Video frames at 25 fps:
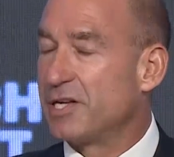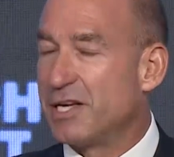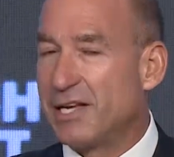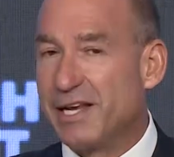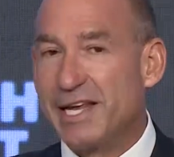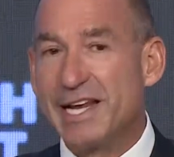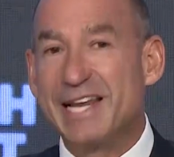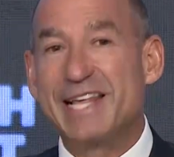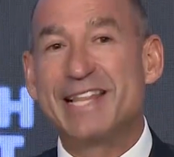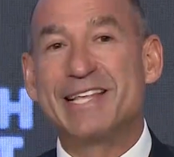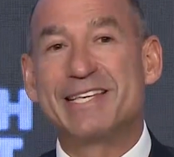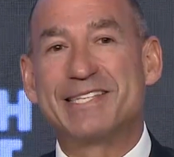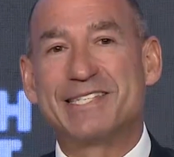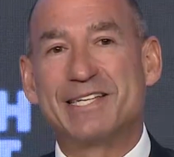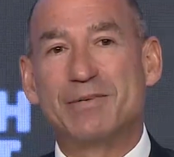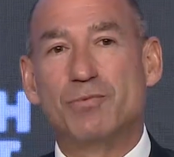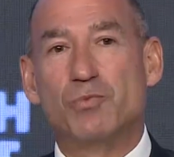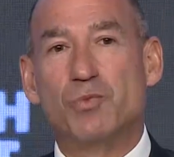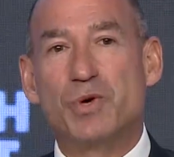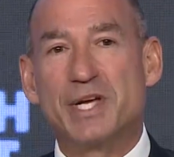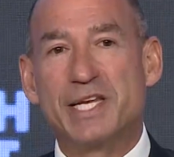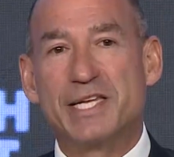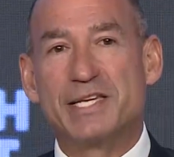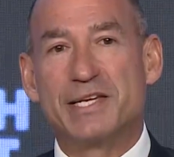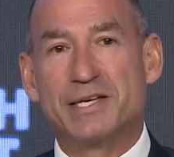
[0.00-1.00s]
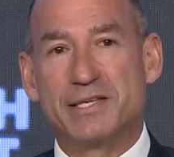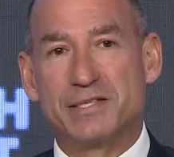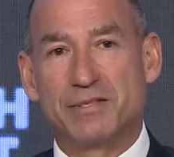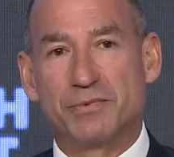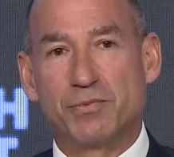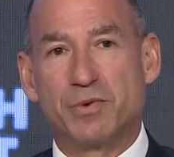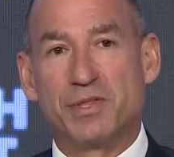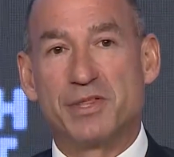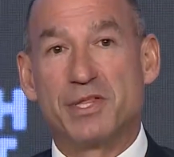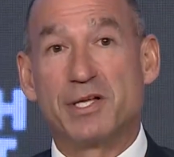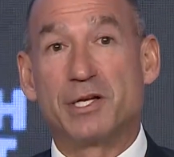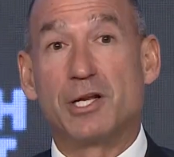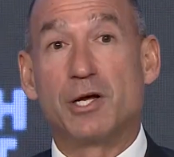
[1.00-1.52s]
clearly there's some weakness
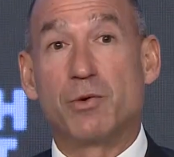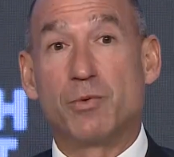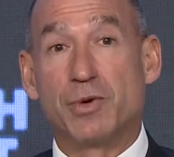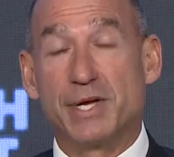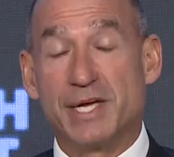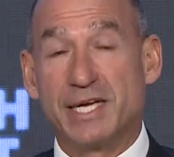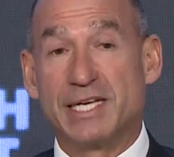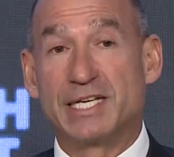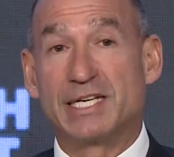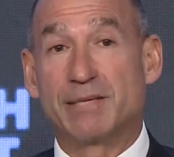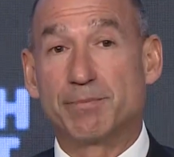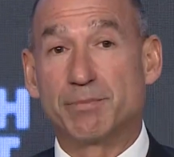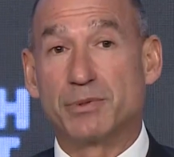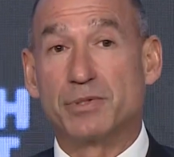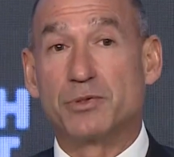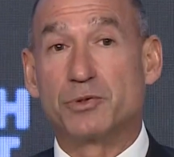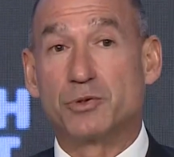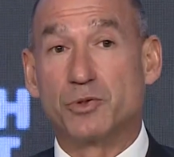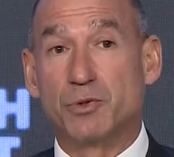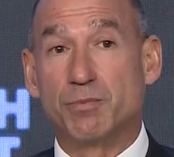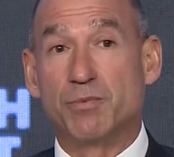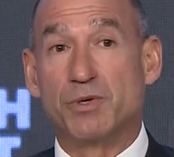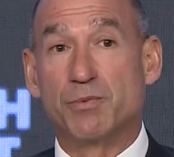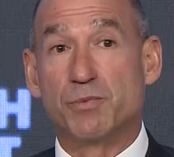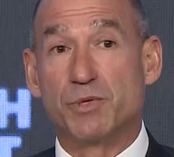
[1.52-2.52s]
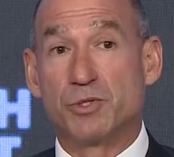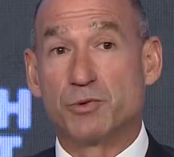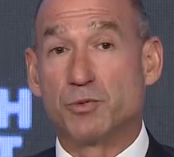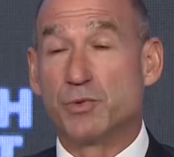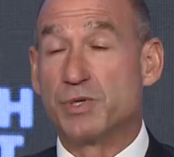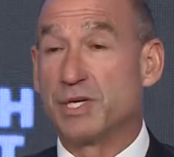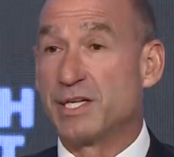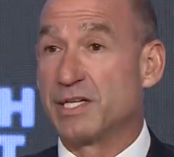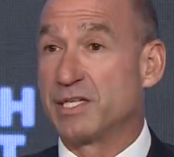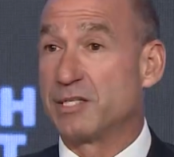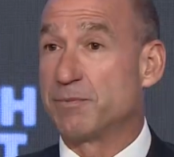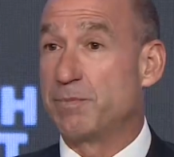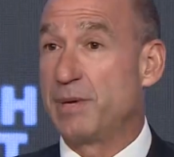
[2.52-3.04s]
with the lower income consumer, which
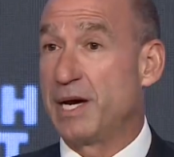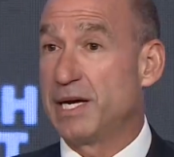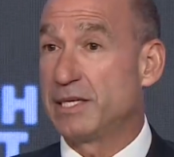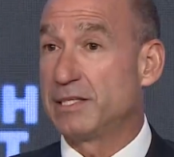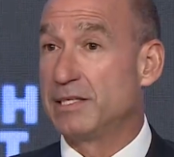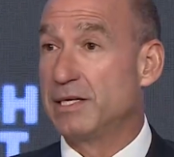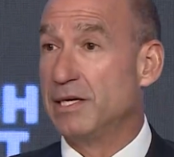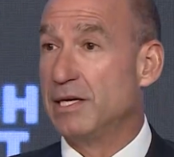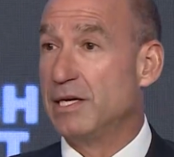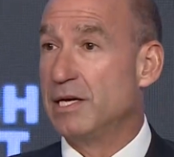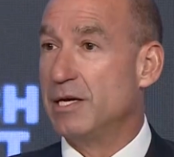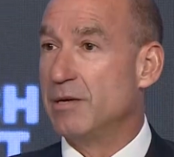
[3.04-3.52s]
we'd expect,